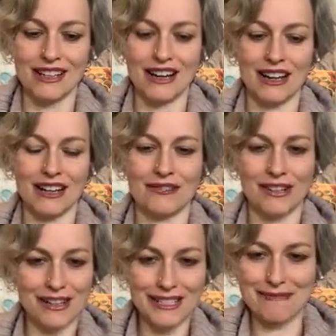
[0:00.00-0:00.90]

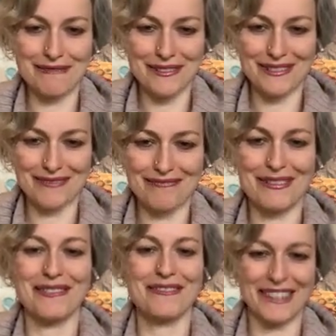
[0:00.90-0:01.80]
Very simple,
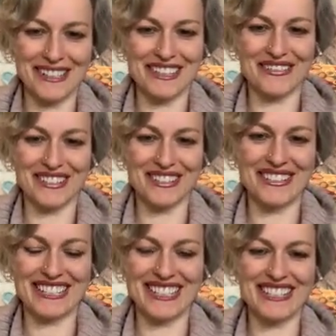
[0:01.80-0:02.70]
but very difficult
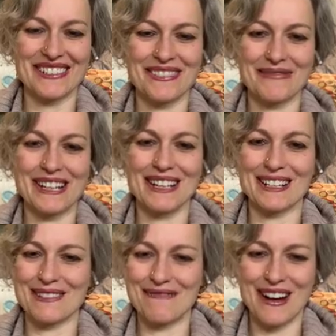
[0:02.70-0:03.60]
to do because
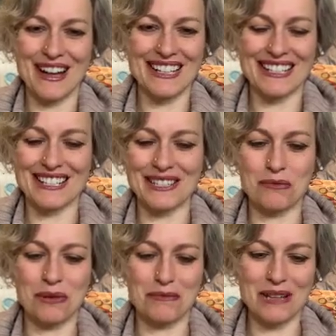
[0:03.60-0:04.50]
the mind is
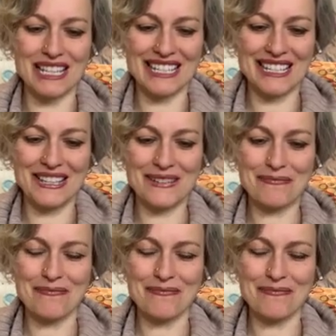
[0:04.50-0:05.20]
super busy.